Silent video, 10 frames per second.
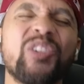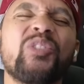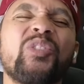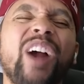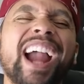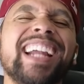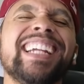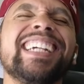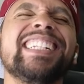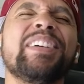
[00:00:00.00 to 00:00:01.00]
Right
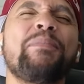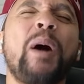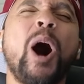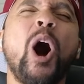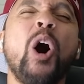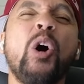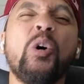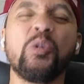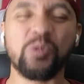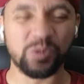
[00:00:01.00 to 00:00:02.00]
in the
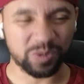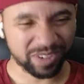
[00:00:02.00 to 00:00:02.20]
hole.